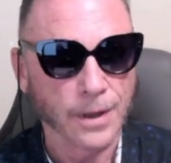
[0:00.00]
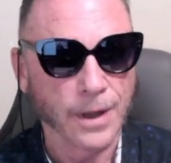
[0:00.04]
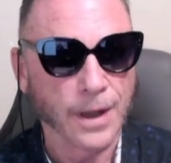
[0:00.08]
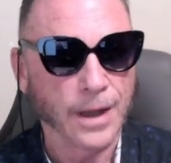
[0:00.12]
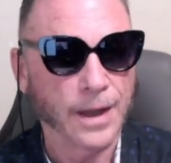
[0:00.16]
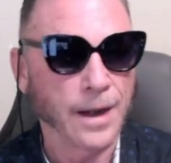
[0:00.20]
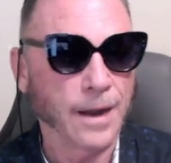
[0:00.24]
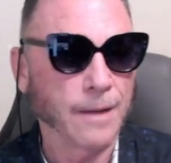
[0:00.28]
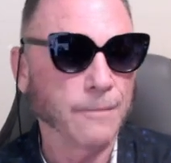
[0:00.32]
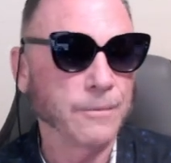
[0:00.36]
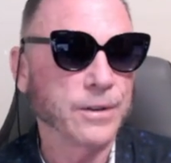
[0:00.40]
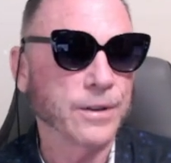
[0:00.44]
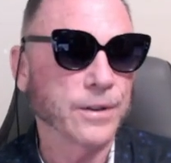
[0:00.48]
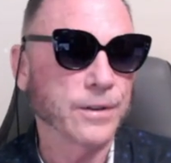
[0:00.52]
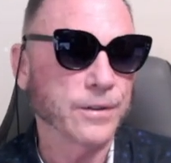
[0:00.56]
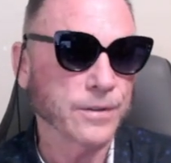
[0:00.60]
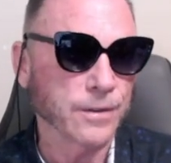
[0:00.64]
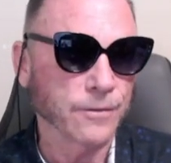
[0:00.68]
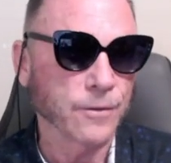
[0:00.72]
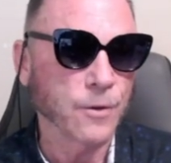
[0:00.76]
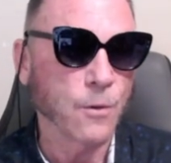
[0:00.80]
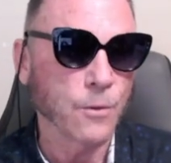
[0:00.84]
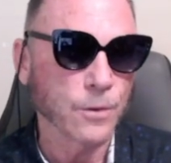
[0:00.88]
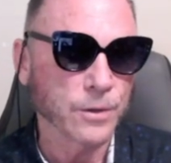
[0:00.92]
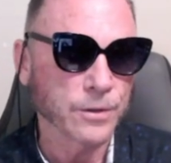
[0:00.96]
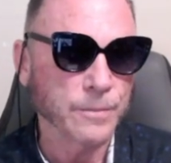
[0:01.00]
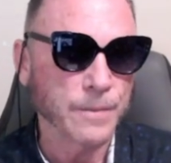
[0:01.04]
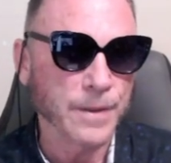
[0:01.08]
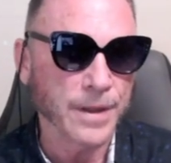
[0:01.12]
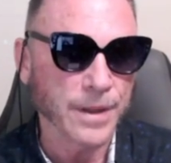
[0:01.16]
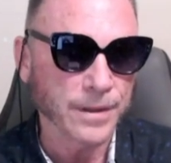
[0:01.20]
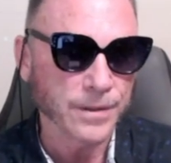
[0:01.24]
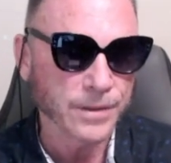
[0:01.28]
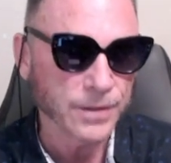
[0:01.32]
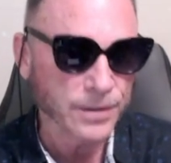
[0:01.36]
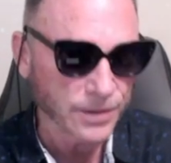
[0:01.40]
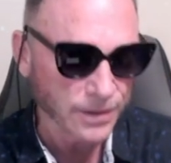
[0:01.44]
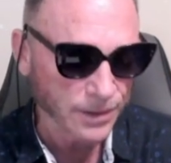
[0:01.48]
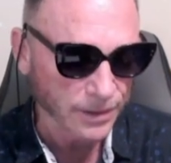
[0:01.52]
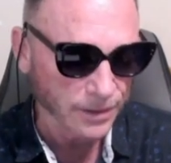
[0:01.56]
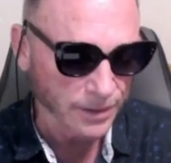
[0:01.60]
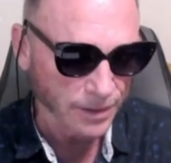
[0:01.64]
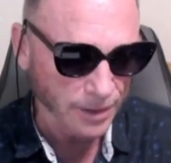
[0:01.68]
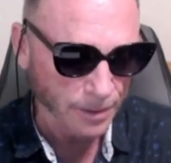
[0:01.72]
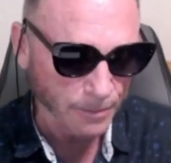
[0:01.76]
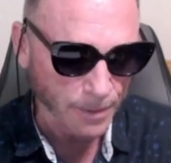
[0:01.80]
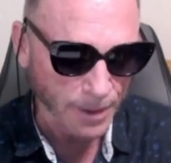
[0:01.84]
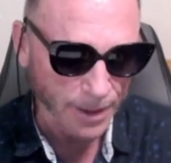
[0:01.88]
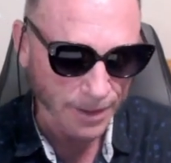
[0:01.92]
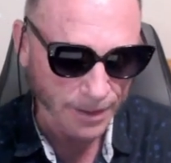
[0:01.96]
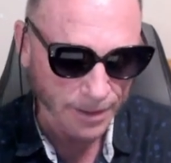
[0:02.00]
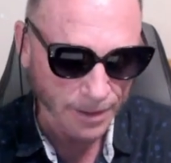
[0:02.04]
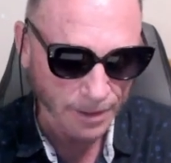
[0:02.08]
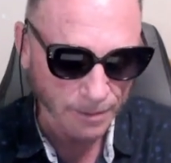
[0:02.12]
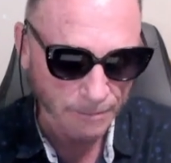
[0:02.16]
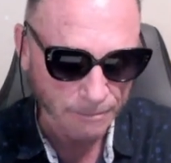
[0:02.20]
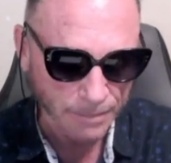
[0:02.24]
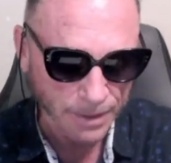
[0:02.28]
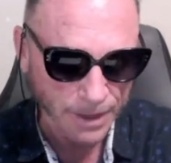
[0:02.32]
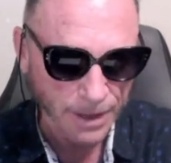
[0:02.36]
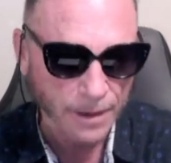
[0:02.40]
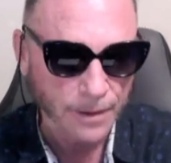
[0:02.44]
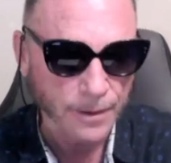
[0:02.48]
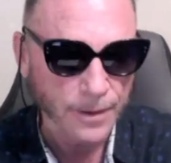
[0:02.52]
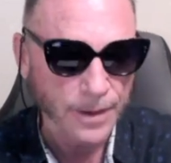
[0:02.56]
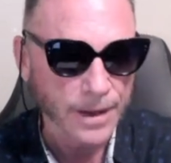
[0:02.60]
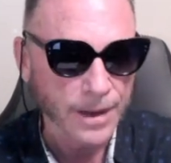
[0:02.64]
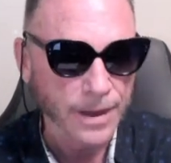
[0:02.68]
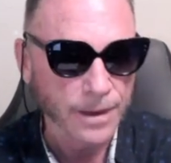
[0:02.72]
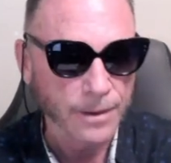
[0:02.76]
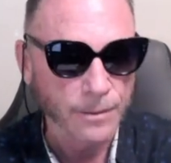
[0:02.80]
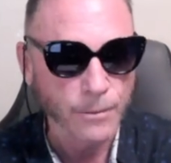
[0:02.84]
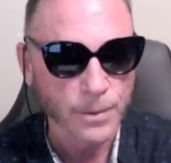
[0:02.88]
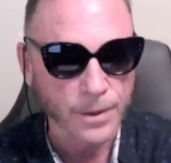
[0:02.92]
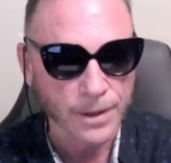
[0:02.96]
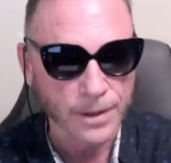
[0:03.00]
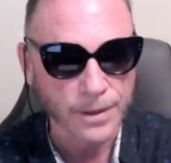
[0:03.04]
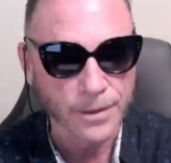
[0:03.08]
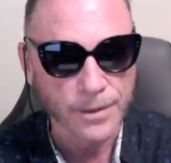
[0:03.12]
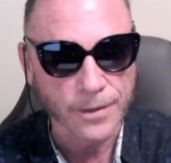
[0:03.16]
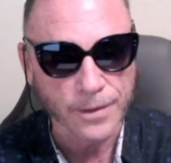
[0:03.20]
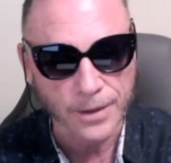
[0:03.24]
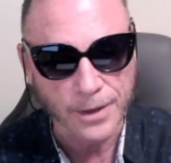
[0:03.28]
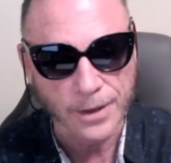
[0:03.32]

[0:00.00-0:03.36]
and I'm just, of course, being silly by comparing it with,